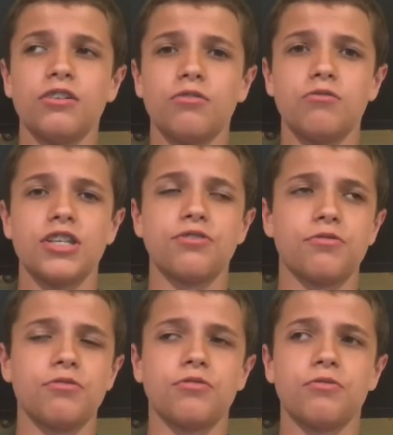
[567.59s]
who is
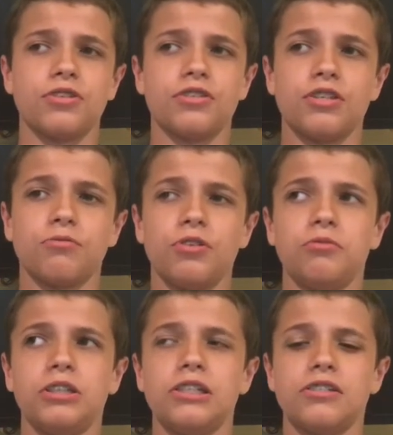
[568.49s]
introduced to us in this one,
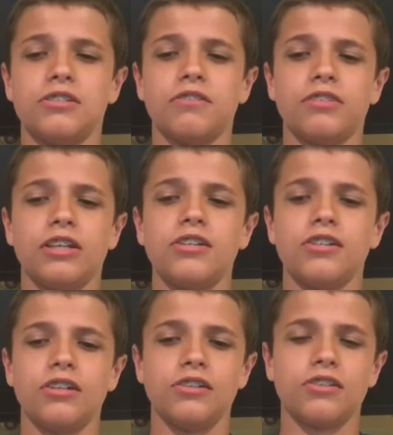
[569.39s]
who teaches
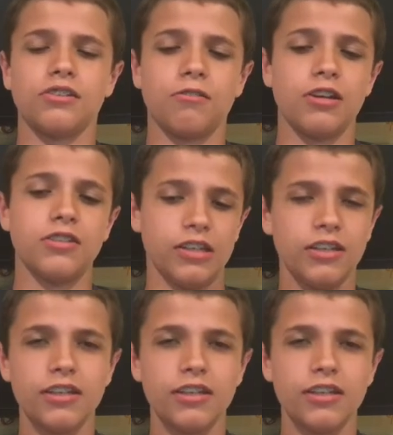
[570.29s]
divination and is crazy.